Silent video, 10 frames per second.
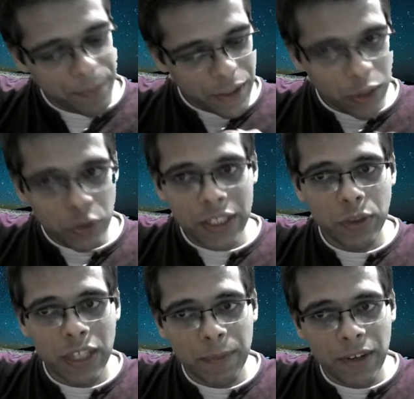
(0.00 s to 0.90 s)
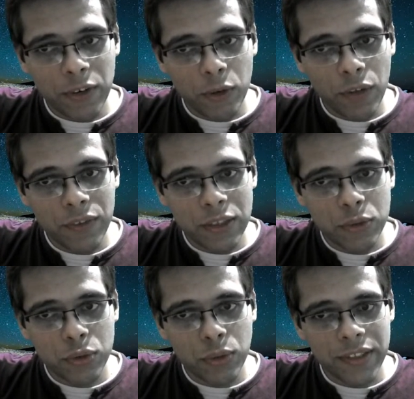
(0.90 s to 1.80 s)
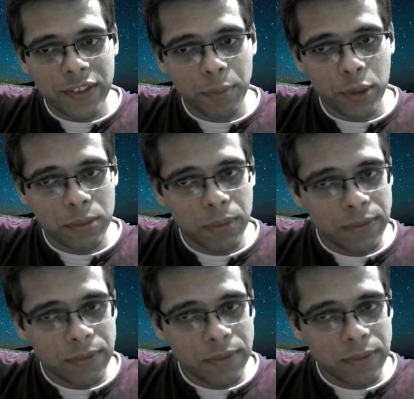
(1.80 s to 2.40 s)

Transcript: We need to keep control of these two squares if possible.